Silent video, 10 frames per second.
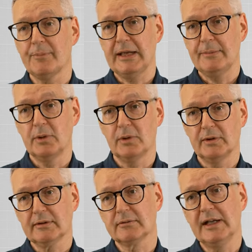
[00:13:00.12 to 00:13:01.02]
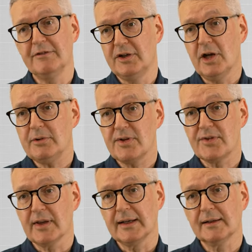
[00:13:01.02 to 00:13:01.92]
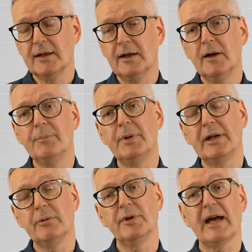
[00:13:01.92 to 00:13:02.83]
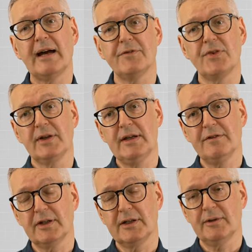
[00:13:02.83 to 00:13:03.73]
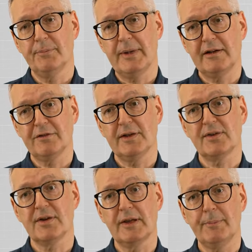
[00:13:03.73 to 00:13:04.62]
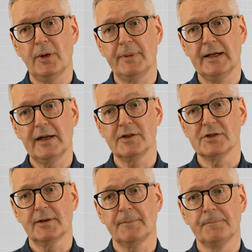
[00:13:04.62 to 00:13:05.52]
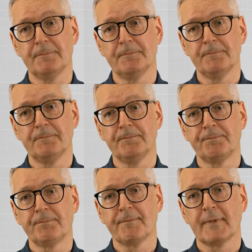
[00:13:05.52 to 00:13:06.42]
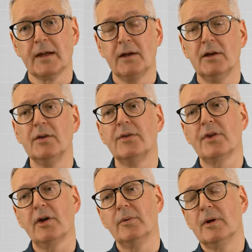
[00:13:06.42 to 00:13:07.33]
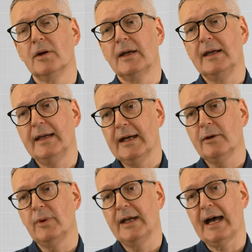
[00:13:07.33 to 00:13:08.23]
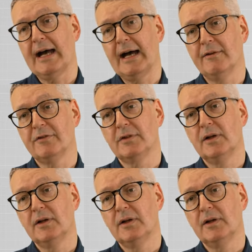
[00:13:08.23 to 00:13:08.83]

people even noticing, but it would have significant benefits to the population. So here we have